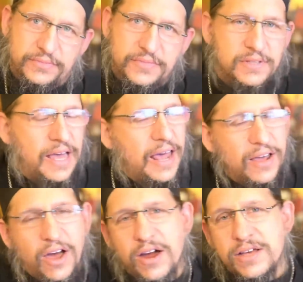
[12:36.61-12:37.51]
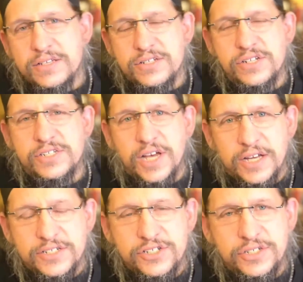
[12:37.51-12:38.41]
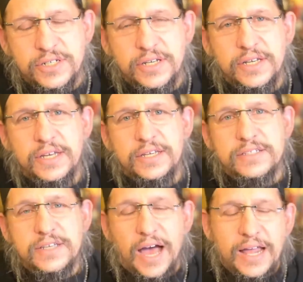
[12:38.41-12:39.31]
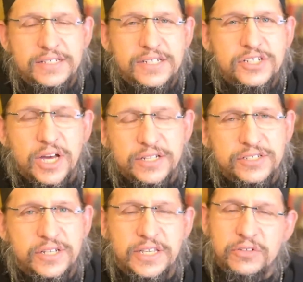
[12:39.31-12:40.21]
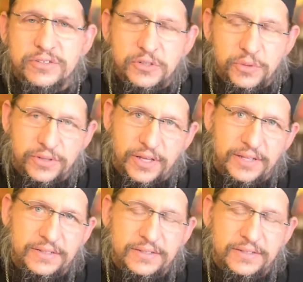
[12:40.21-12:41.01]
It's not ours to judge, it's God's to judge, and He'll deal with that.